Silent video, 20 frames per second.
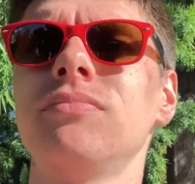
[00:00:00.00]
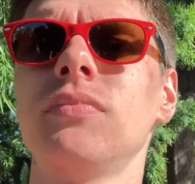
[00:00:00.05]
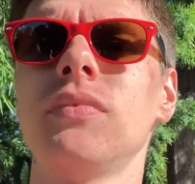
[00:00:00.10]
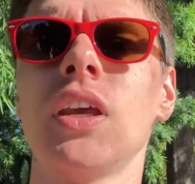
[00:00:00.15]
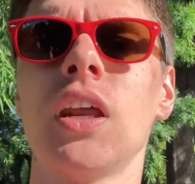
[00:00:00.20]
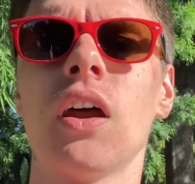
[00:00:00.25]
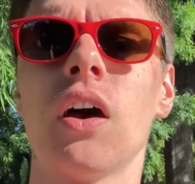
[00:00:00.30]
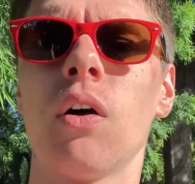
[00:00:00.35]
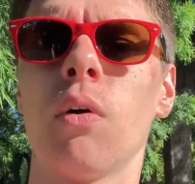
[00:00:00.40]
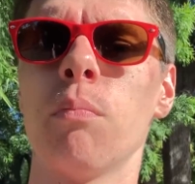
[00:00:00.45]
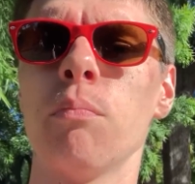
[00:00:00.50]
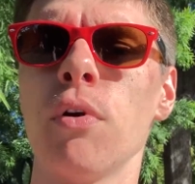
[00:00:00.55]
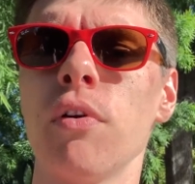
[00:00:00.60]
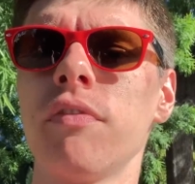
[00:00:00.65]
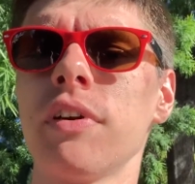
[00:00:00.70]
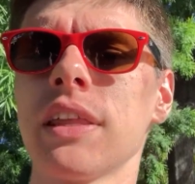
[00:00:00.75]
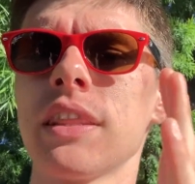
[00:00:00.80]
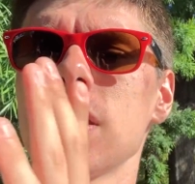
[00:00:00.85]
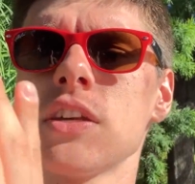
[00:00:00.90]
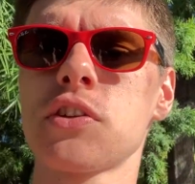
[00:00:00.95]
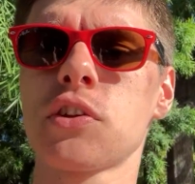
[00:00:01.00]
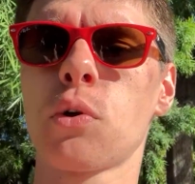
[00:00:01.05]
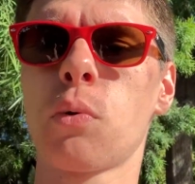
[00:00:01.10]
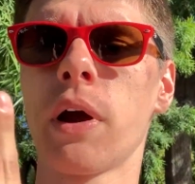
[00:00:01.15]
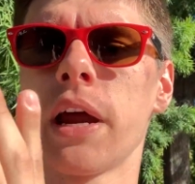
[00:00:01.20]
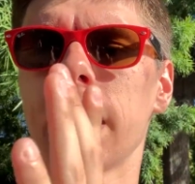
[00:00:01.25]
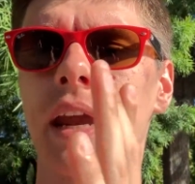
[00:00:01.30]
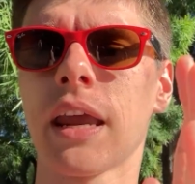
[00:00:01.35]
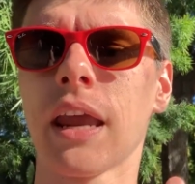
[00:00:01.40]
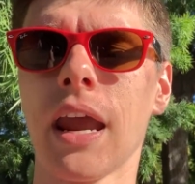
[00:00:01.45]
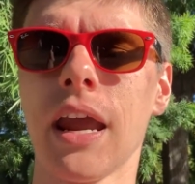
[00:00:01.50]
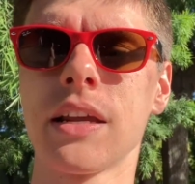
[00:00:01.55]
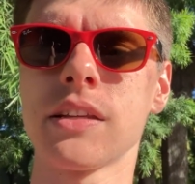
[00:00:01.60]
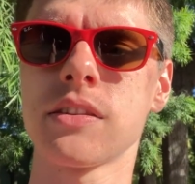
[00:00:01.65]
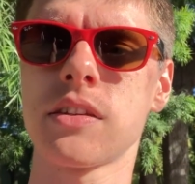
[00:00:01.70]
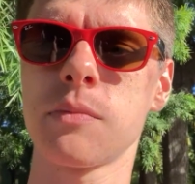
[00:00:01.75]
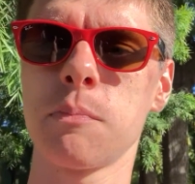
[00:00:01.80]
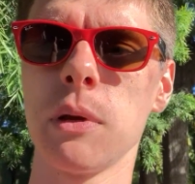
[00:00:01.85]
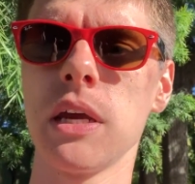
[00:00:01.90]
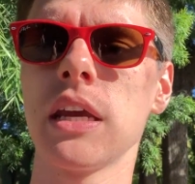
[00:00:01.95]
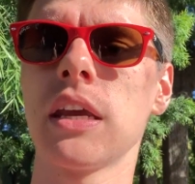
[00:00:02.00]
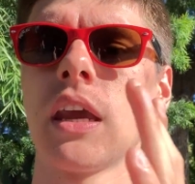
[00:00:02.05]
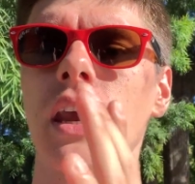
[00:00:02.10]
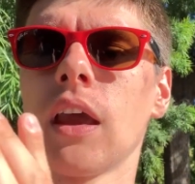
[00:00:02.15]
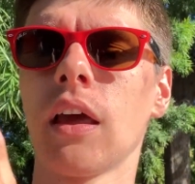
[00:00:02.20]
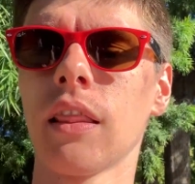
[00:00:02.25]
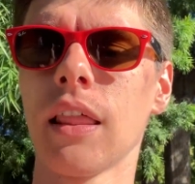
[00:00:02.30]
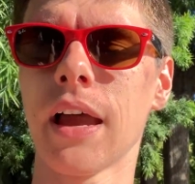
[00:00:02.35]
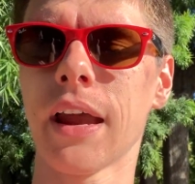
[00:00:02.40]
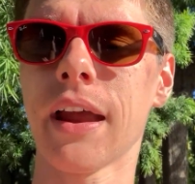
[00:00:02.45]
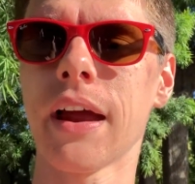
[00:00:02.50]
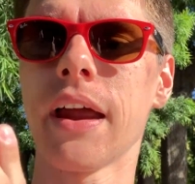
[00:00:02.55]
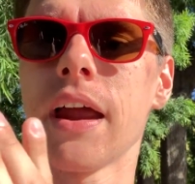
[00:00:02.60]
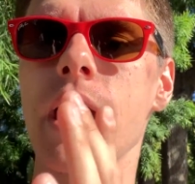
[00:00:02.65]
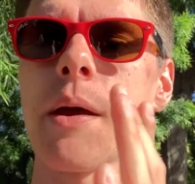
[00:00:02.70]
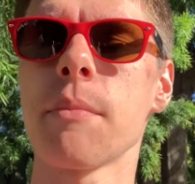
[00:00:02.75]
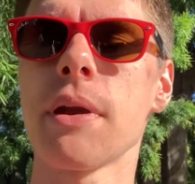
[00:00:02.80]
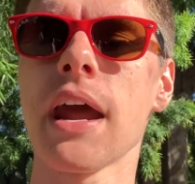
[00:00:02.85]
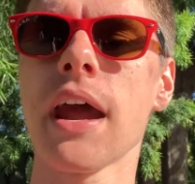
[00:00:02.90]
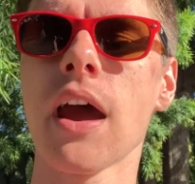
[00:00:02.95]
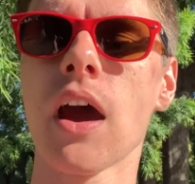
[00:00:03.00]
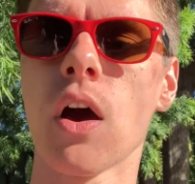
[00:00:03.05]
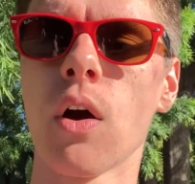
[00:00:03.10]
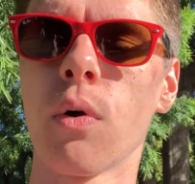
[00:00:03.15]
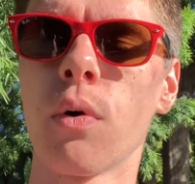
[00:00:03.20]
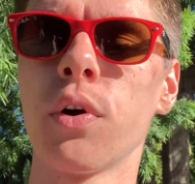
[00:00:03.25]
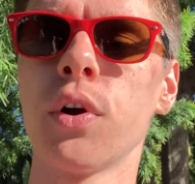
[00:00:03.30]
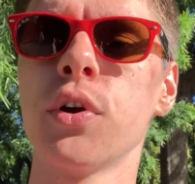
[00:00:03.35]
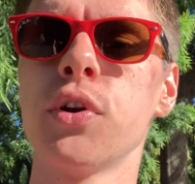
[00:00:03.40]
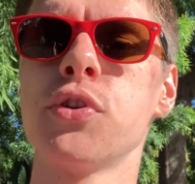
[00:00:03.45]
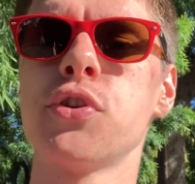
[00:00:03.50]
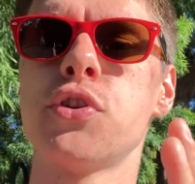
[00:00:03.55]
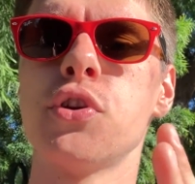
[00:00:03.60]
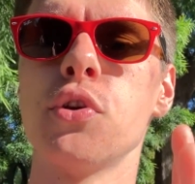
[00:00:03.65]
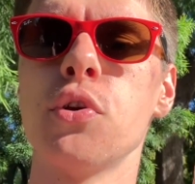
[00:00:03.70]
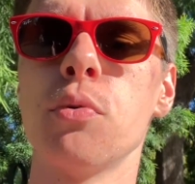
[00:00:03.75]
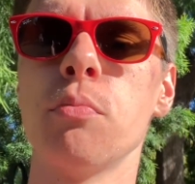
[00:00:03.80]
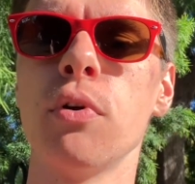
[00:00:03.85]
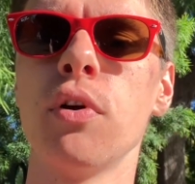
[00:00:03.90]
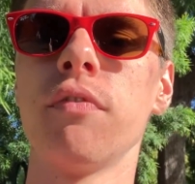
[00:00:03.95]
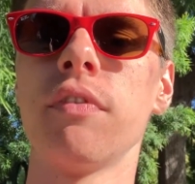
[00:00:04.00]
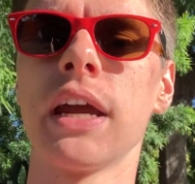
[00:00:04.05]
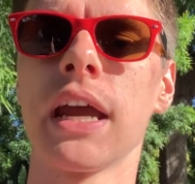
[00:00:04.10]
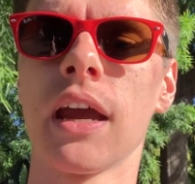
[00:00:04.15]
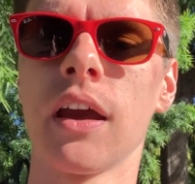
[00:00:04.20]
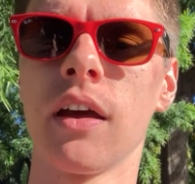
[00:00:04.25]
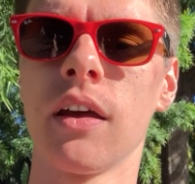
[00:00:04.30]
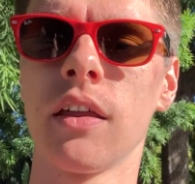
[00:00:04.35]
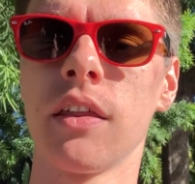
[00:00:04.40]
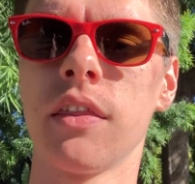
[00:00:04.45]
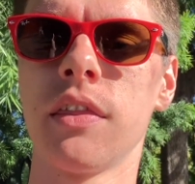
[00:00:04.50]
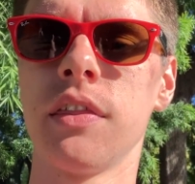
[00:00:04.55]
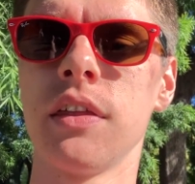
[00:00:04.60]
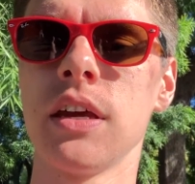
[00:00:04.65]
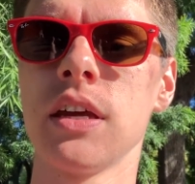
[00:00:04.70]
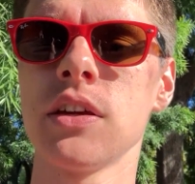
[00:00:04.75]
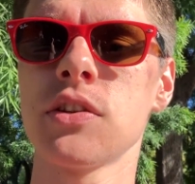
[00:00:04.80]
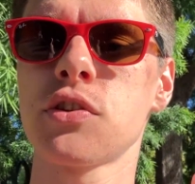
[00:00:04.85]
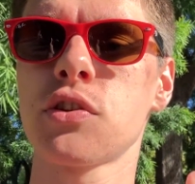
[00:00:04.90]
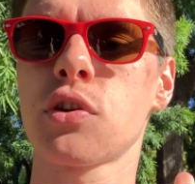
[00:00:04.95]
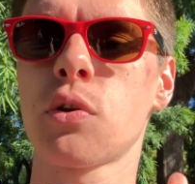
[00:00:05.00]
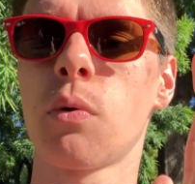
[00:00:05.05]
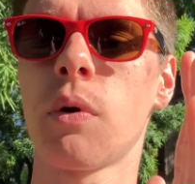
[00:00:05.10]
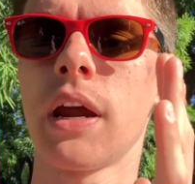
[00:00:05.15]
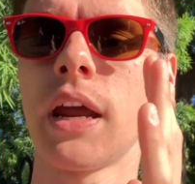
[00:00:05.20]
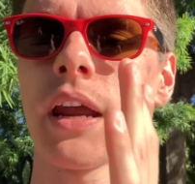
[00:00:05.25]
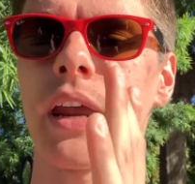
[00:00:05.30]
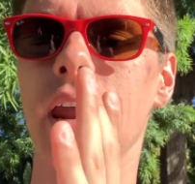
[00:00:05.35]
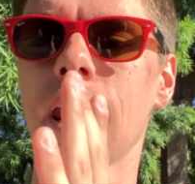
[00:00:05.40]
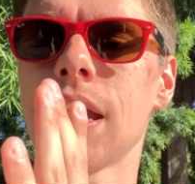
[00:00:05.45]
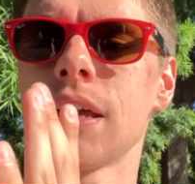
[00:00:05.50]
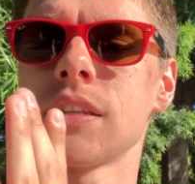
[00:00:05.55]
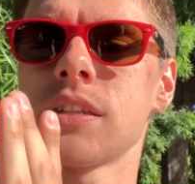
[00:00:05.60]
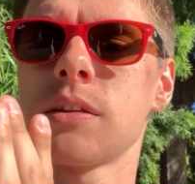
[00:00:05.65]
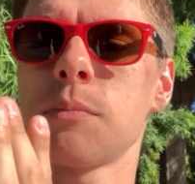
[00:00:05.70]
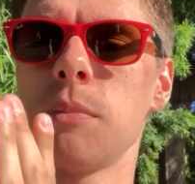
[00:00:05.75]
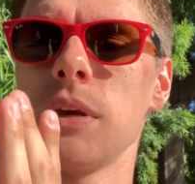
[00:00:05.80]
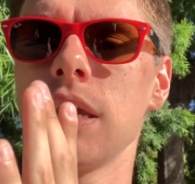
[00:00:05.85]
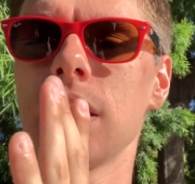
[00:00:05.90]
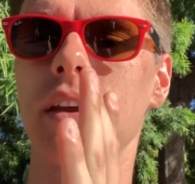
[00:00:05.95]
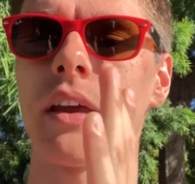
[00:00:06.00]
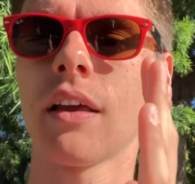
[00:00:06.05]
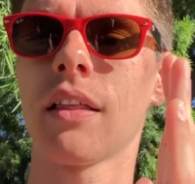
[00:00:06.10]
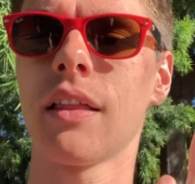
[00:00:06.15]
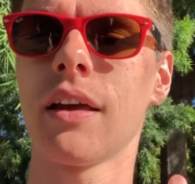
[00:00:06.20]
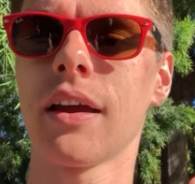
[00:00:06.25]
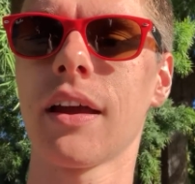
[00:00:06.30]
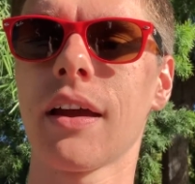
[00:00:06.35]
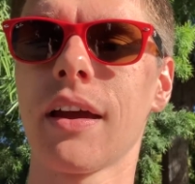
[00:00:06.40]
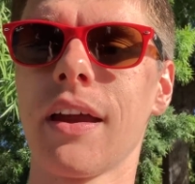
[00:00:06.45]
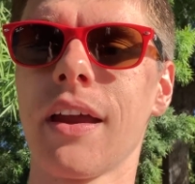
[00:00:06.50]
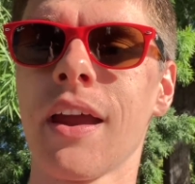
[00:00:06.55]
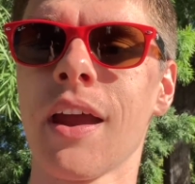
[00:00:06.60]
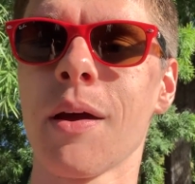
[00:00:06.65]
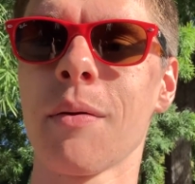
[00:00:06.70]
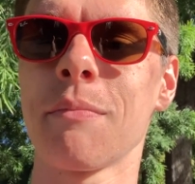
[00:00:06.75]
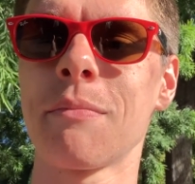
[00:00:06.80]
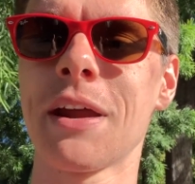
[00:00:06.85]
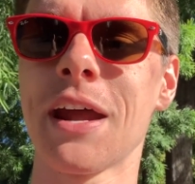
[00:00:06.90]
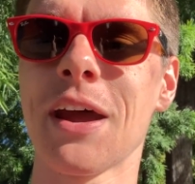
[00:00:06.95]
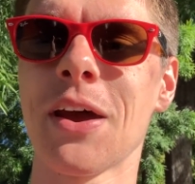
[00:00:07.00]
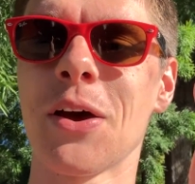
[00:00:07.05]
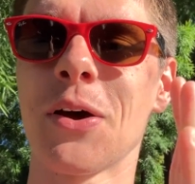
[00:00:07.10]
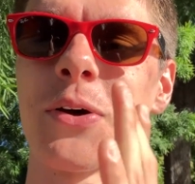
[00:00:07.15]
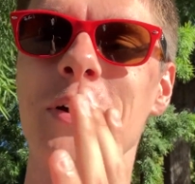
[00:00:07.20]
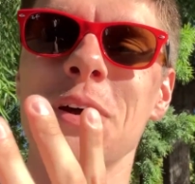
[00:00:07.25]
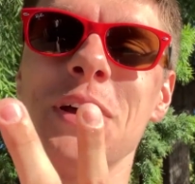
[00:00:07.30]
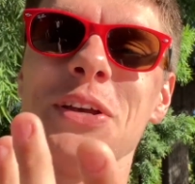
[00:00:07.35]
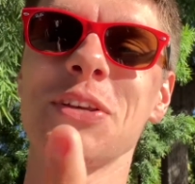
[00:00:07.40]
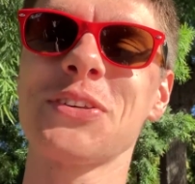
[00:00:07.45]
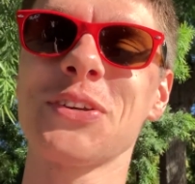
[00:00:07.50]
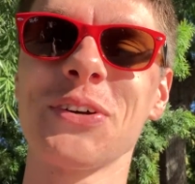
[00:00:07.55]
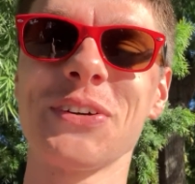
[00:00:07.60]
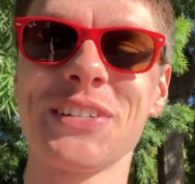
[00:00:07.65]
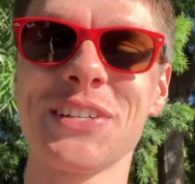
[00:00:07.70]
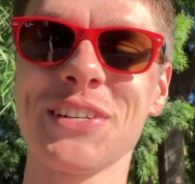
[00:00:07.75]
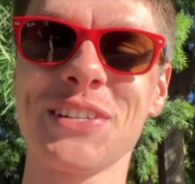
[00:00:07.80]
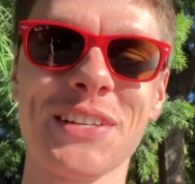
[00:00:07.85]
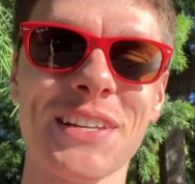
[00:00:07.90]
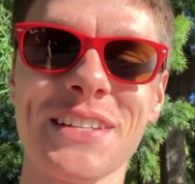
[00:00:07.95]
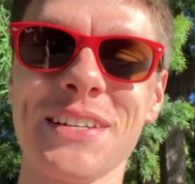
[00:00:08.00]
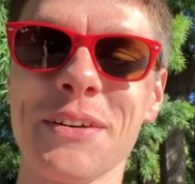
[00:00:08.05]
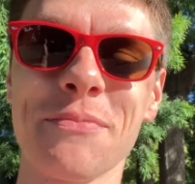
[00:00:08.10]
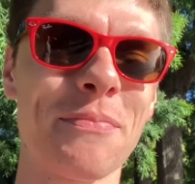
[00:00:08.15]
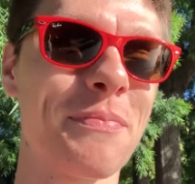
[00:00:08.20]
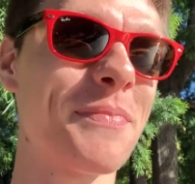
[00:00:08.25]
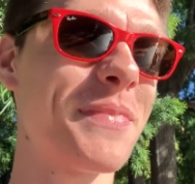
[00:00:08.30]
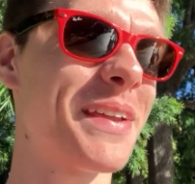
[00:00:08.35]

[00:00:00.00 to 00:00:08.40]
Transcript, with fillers: you know, moving this quick and speaking like I am now to moving this quick and speaking like I am now. So it just didn't